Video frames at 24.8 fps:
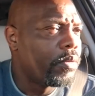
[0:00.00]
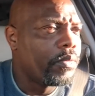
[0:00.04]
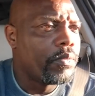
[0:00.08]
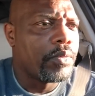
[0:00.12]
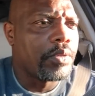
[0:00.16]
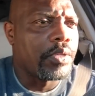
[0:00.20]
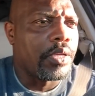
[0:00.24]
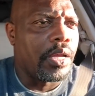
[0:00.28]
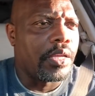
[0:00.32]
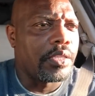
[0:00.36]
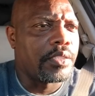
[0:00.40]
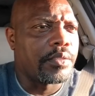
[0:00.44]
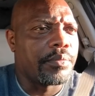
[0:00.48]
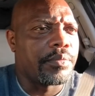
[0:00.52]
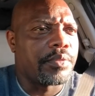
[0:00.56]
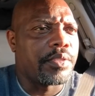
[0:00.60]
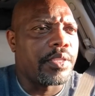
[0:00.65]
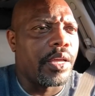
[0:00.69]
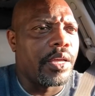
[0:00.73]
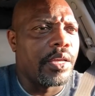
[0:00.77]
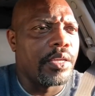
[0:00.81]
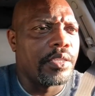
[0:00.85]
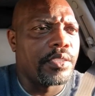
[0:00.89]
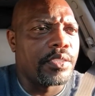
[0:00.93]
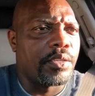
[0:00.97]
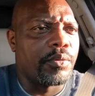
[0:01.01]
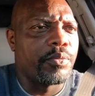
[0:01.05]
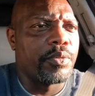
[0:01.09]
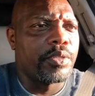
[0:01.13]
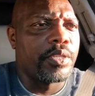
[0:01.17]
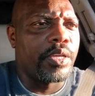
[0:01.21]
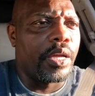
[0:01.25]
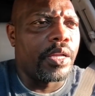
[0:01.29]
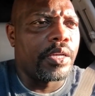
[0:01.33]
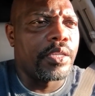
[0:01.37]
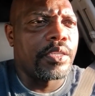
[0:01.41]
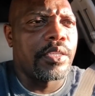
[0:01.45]
We got some things that we
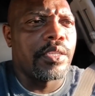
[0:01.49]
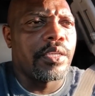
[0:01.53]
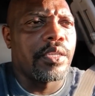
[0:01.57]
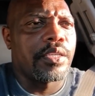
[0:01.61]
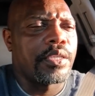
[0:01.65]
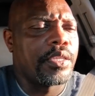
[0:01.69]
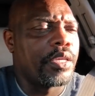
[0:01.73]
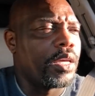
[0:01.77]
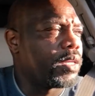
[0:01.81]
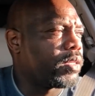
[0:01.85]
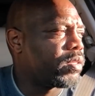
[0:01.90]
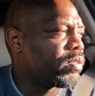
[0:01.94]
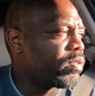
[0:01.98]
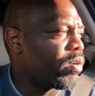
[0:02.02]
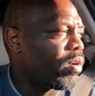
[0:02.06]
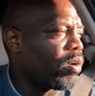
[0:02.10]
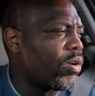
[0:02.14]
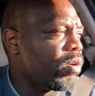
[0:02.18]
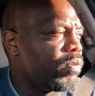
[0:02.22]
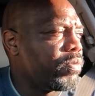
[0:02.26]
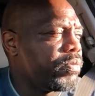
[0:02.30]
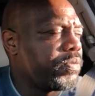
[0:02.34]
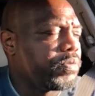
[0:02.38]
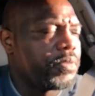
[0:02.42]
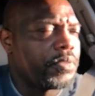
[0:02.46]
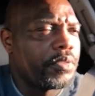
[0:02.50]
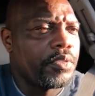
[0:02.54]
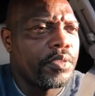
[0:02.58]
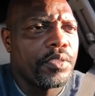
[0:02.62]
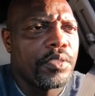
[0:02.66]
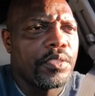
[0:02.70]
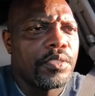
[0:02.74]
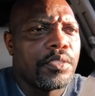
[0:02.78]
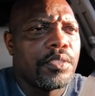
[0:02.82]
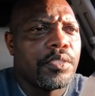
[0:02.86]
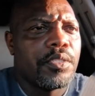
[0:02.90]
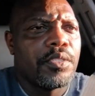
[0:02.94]
got to get kicked off.
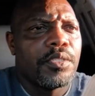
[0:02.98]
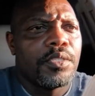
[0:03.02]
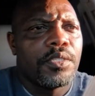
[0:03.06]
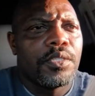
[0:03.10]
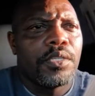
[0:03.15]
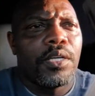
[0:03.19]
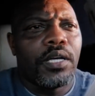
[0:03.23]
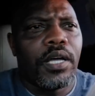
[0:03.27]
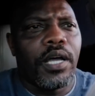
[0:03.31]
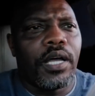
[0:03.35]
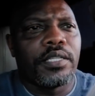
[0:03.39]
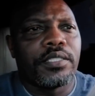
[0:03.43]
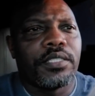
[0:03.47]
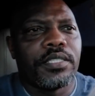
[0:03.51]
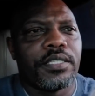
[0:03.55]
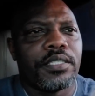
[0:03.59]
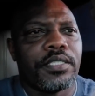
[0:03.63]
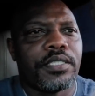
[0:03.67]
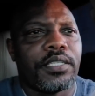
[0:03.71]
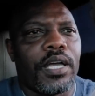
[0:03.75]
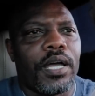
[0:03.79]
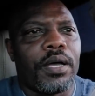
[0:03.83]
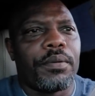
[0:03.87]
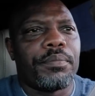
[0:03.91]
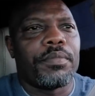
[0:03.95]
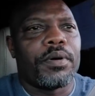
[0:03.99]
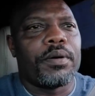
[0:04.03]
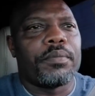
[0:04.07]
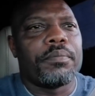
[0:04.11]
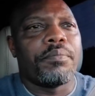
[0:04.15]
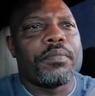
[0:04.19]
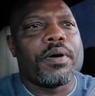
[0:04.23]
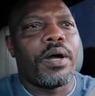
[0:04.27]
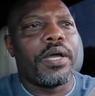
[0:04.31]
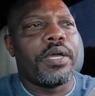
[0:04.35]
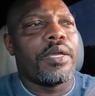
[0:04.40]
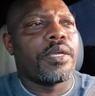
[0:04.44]
I just got my
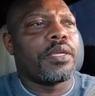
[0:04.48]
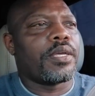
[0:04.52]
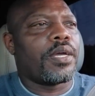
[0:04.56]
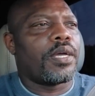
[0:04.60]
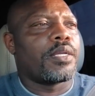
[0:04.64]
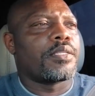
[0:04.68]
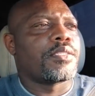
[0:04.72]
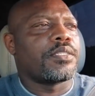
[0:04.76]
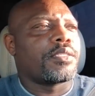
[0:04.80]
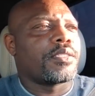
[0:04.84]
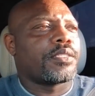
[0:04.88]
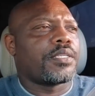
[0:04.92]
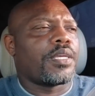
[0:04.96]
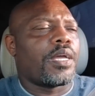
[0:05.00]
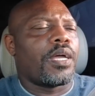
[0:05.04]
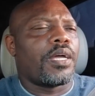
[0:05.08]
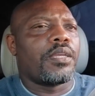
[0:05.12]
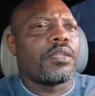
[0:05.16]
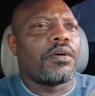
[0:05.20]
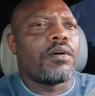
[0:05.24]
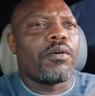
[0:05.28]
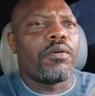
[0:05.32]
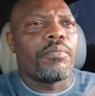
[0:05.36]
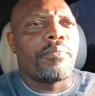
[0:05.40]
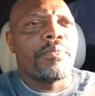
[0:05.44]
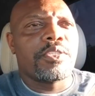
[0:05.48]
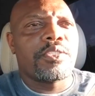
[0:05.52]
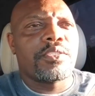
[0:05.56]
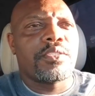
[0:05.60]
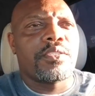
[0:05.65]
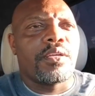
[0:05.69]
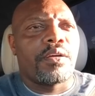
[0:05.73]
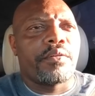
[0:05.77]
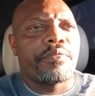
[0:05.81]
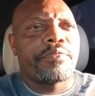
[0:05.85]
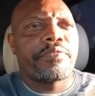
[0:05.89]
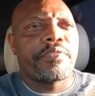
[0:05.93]
mic. I just got all my
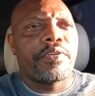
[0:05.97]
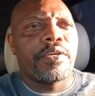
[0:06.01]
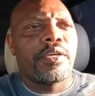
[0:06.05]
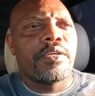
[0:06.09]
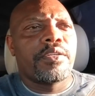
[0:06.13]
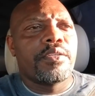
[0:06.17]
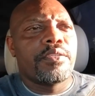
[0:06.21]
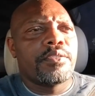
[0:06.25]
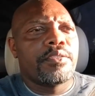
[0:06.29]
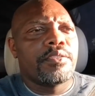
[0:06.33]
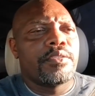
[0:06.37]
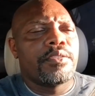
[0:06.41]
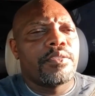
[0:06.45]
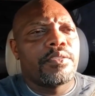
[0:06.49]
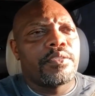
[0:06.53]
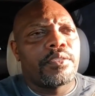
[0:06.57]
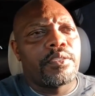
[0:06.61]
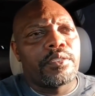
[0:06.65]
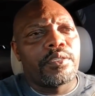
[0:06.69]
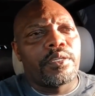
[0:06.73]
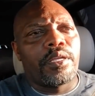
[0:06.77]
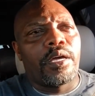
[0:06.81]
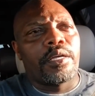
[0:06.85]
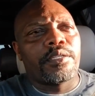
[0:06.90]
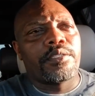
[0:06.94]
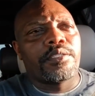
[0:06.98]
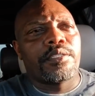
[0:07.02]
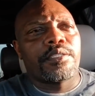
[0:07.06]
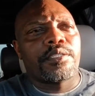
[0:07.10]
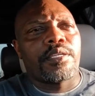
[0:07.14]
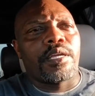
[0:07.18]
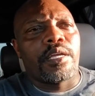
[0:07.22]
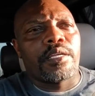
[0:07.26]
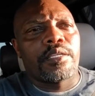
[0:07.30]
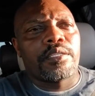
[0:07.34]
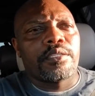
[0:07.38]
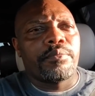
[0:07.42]
stuff in. Now I just
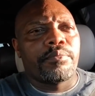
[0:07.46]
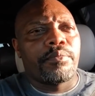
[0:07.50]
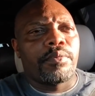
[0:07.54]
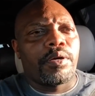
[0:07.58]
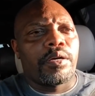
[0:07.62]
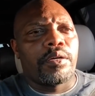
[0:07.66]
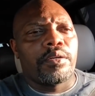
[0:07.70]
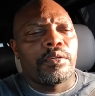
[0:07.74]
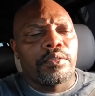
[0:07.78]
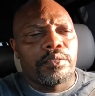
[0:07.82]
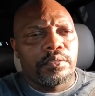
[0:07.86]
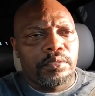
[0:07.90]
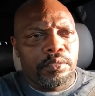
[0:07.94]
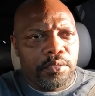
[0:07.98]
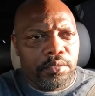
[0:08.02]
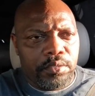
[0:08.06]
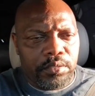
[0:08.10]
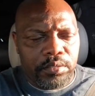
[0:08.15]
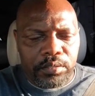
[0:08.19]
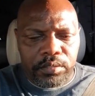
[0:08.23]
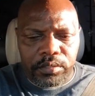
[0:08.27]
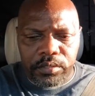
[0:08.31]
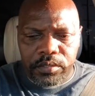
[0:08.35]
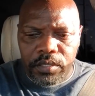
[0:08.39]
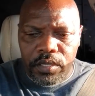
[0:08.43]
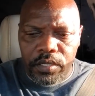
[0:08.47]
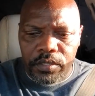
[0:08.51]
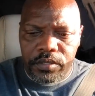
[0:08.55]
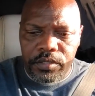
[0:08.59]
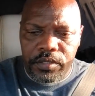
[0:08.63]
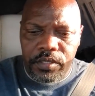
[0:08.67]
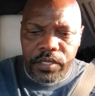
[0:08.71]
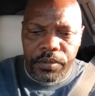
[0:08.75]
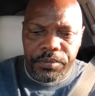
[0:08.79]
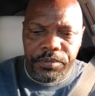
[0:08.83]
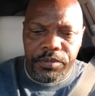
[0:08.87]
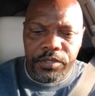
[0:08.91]
got to get my
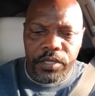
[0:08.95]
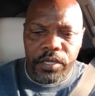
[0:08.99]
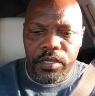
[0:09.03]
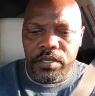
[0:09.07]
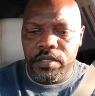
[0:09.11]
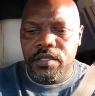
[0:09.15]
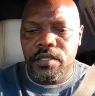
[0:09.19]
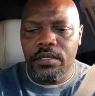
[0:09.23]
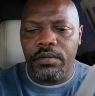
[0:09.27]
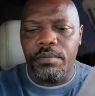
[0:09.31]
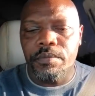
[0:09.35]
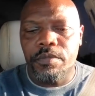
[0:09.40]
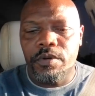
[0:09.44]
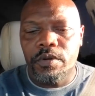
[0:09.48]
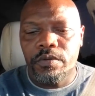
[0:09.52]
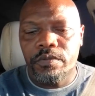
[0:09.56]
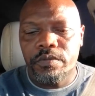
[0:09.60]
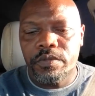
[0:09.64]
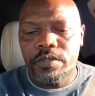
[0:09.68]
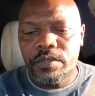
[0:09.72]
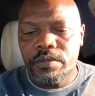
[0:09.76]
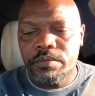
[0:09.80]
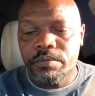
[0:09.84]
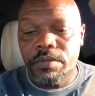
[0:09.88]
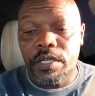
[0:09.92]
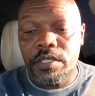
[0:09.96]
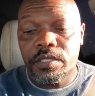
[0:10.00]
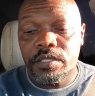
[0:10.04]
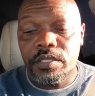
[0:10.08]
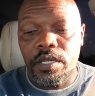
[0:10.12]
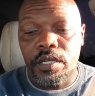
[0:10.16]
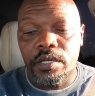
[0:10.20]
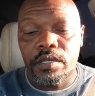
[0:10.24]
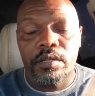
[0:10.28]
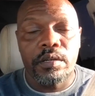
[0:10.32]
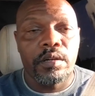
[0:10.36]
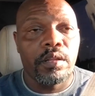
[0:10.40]
stepson to come over, my
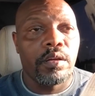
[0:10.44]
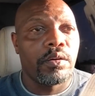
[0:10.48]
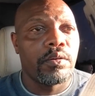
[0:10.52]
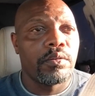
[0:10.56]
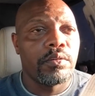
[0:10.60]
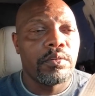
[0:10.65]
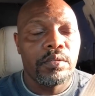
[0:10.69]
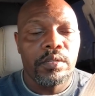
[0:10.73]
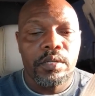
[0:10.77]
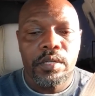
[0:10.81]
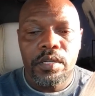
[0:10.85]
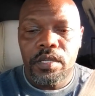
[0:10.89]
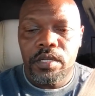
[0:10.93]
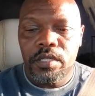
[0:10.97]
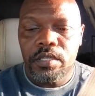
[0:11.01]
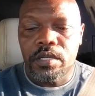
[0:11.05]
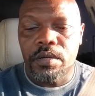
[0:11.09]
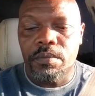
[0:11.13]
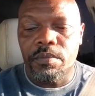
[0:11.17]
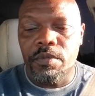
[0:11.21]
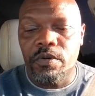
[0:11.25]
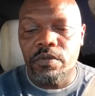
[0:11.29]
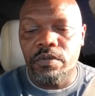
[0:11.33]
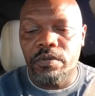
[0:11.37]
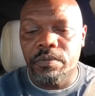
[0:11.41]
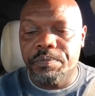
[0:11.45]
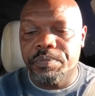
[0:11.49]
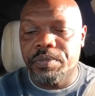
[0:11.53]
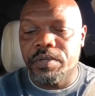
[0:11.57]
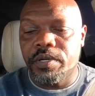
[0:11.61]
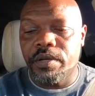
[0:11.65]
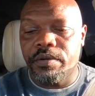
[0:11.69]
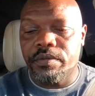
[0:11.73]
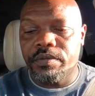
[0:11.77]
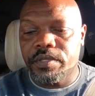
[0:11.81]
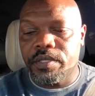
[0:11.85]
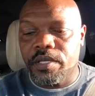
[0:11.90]
son-in-law, come over and
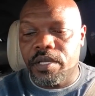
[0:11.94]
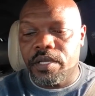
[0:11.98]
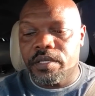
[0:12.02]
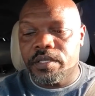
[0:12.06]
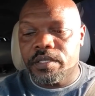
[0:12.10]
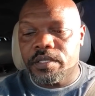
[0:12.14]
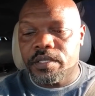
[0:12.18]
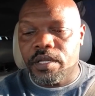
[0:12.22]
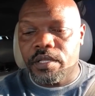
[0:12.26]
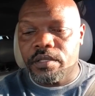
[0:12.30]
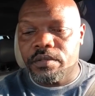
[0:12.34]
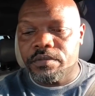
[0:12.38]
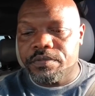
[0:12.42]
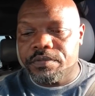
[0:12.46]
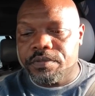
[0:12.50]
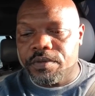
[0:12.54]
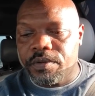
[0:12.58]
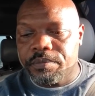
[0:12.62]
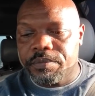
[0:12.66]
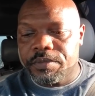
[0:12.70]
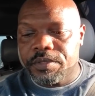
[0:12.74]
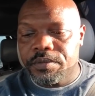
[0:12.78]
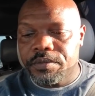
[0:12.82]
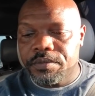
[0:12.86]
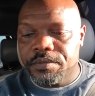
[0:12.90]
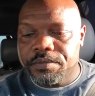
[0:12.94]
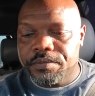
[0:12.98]
put everything together for me.